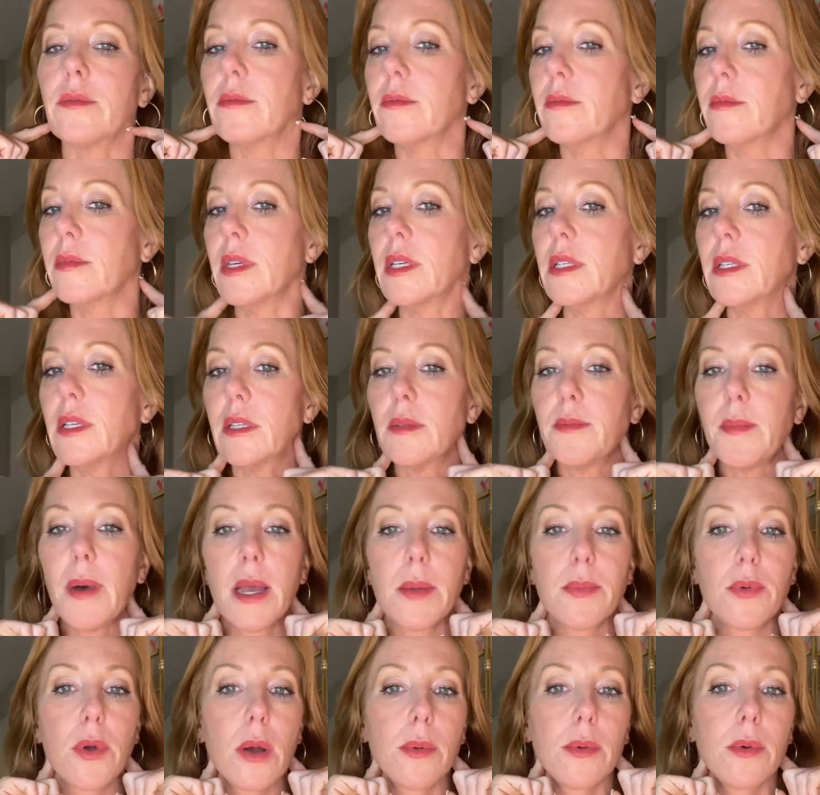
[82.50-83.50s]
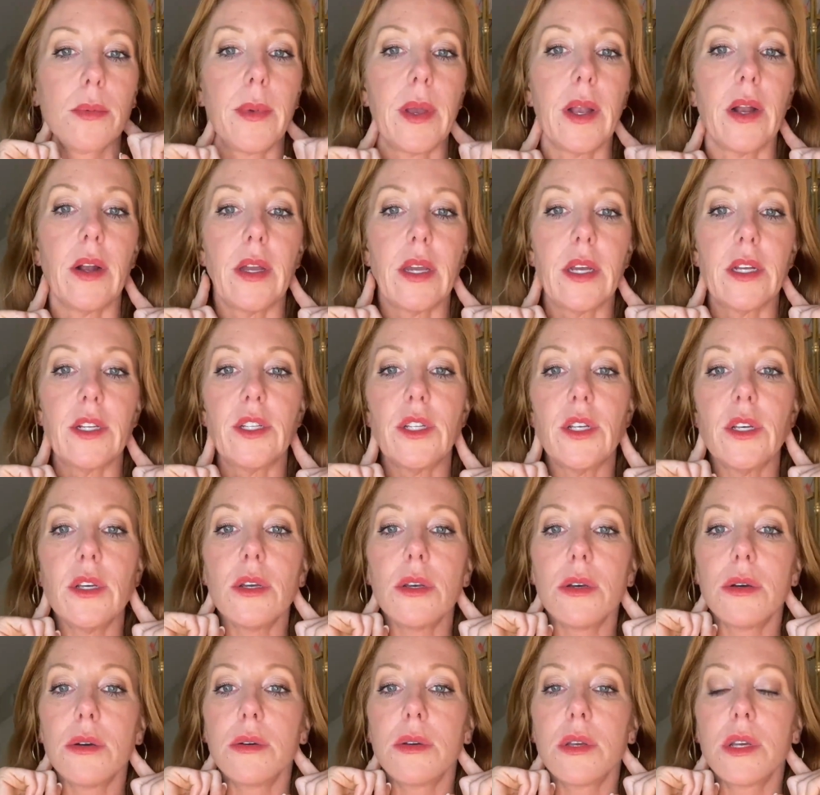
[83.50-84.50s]
this is my problem area
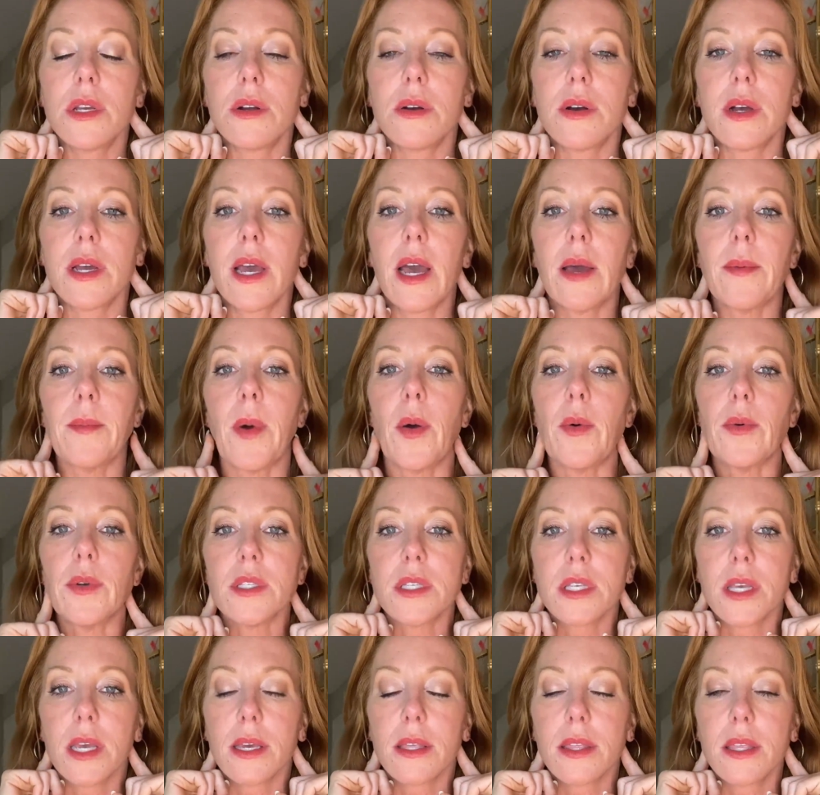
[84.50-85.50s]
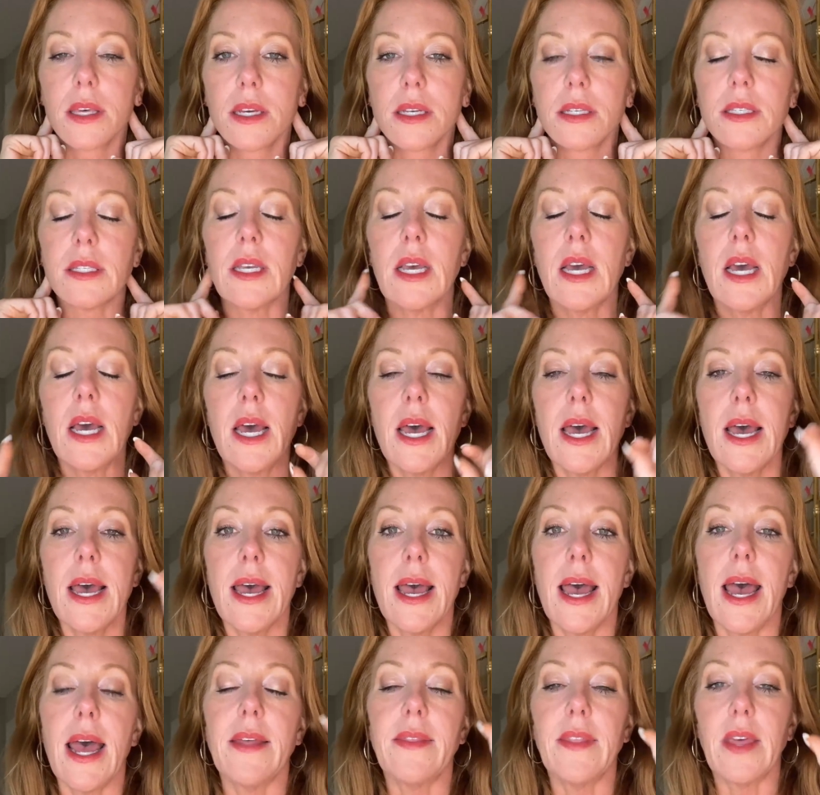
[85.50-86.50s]
too. I'm always like this.
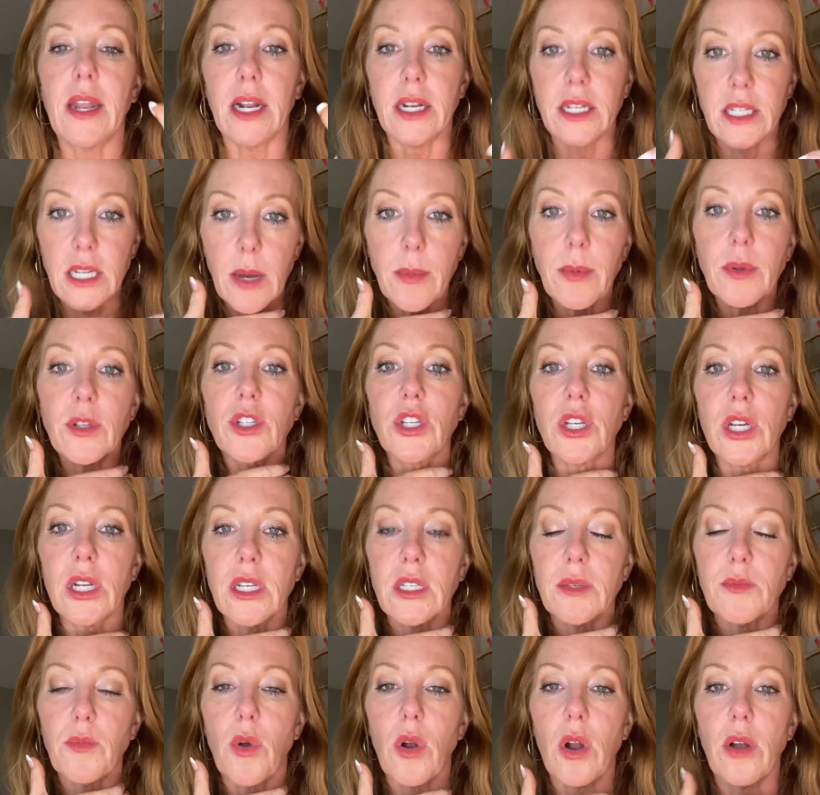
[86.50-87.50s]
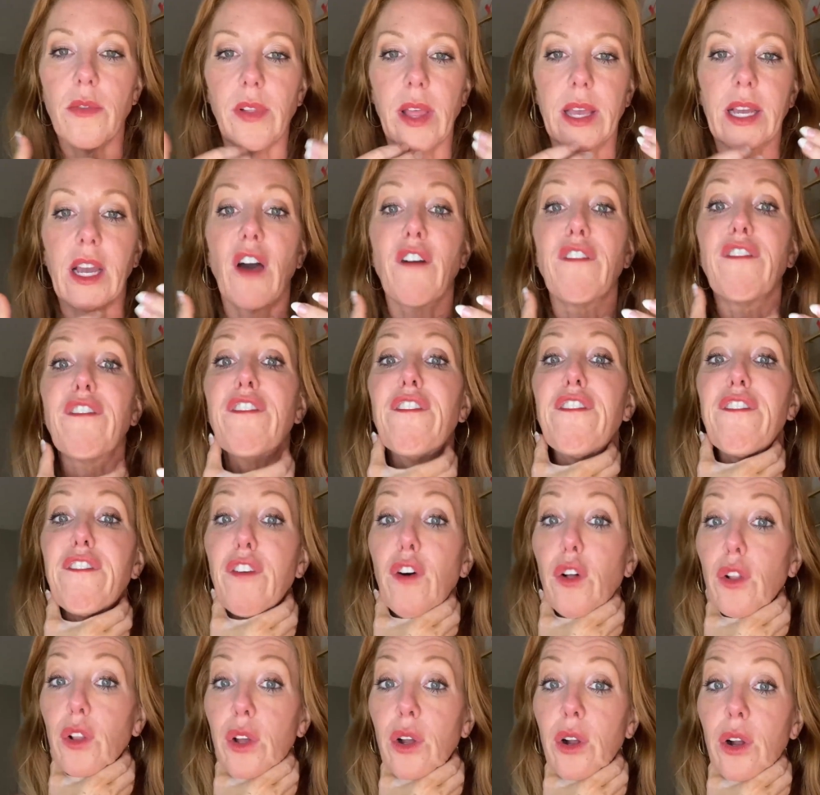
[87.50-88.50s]
And then a double chin is more of like a
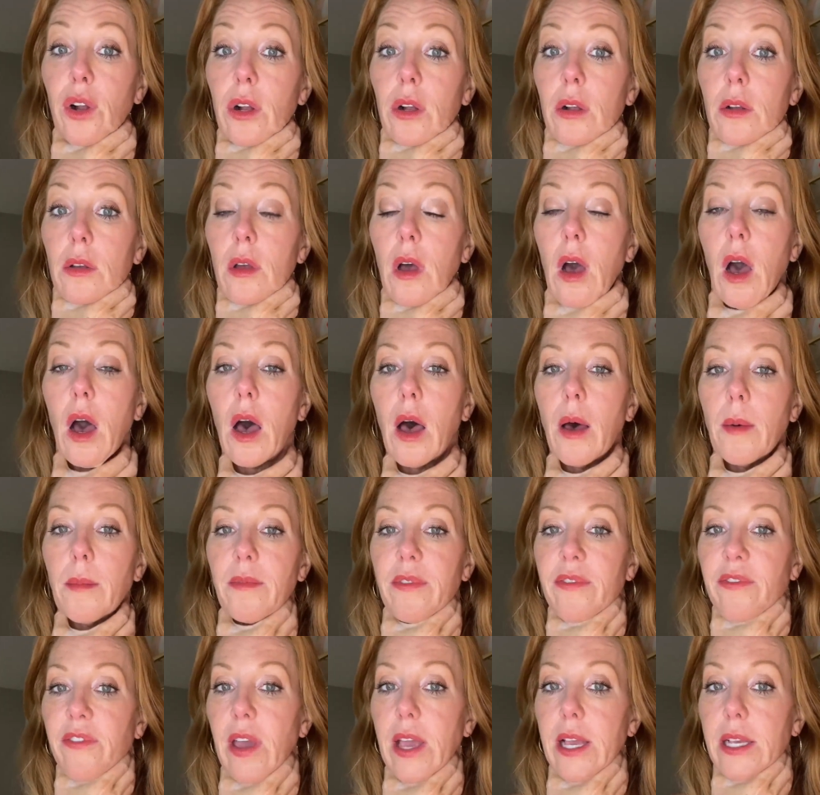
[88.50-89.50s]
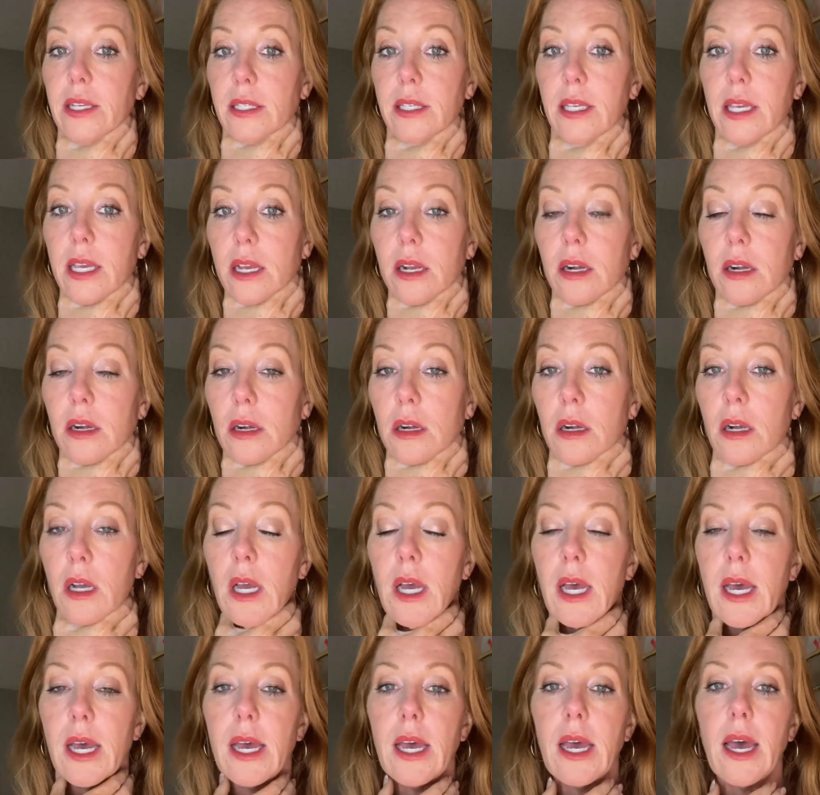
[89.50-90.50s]
fuller face here,
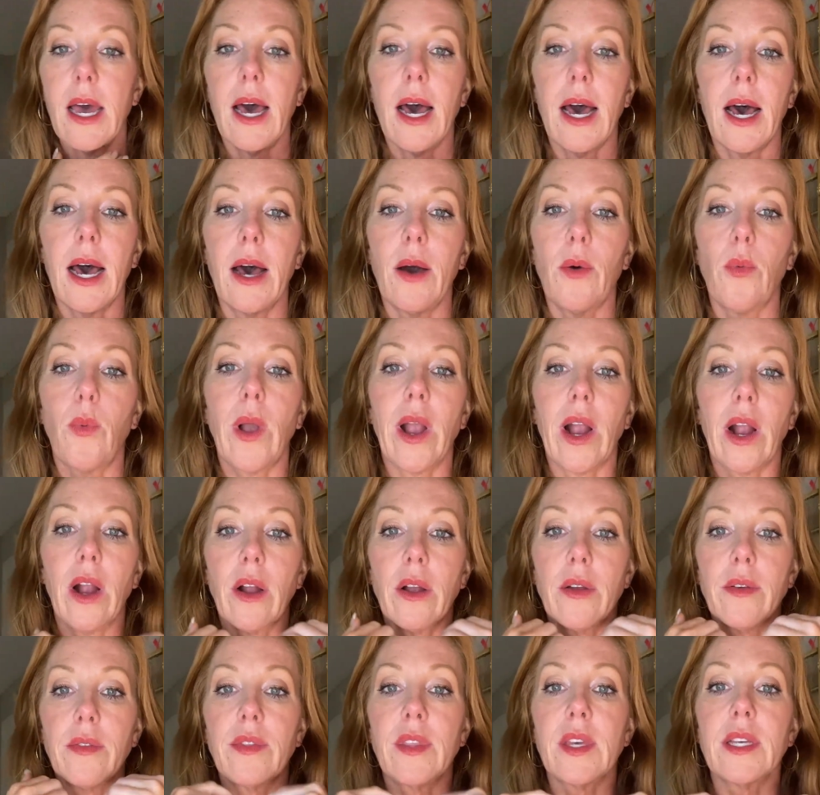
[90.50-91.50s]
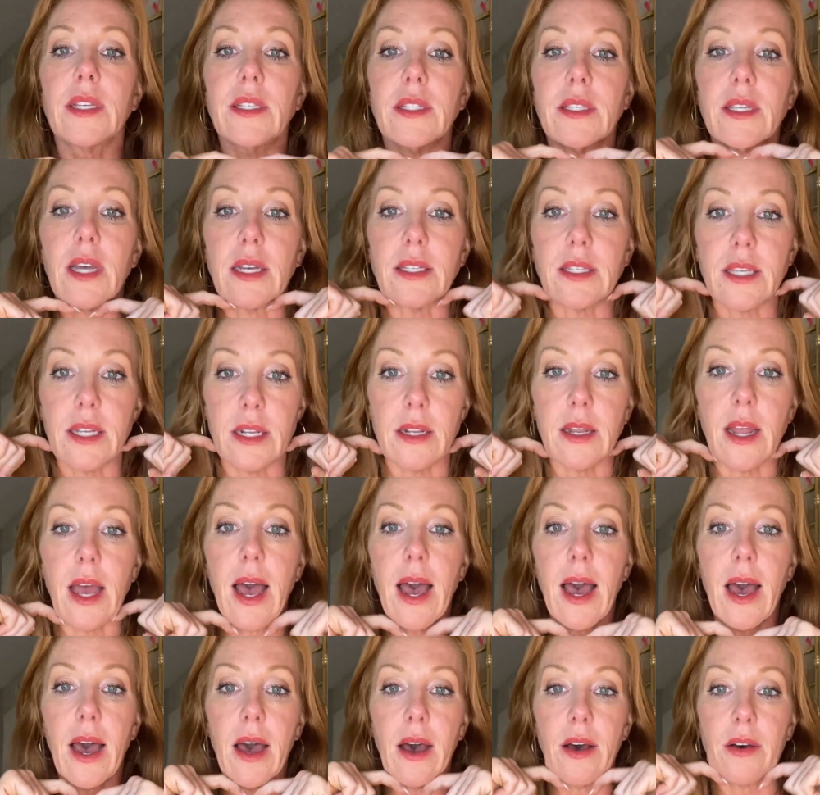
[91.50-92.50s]
where this doesn't
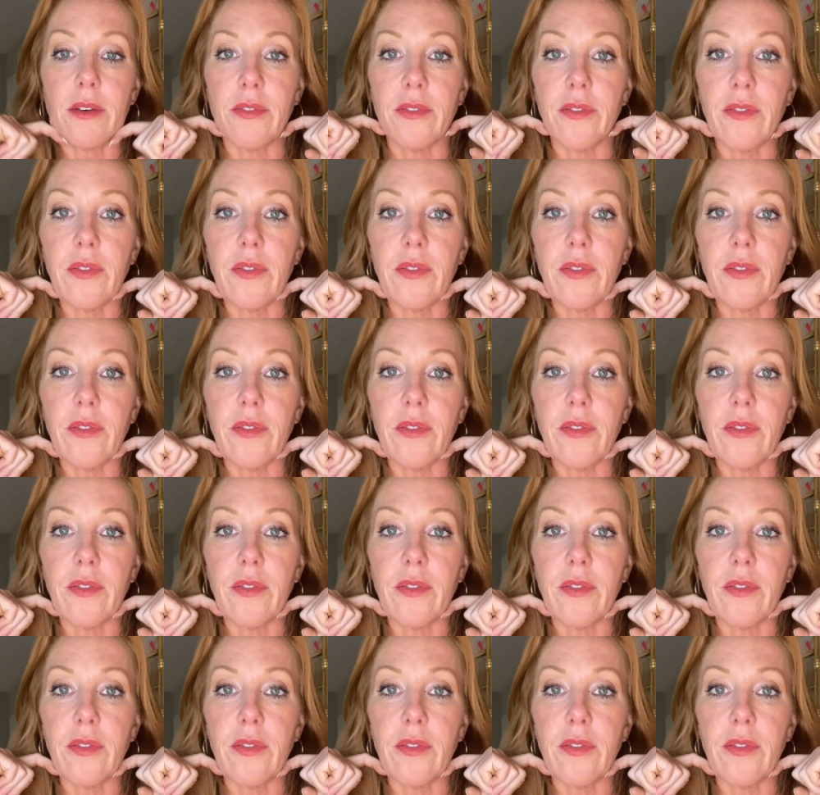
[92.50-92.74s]
have,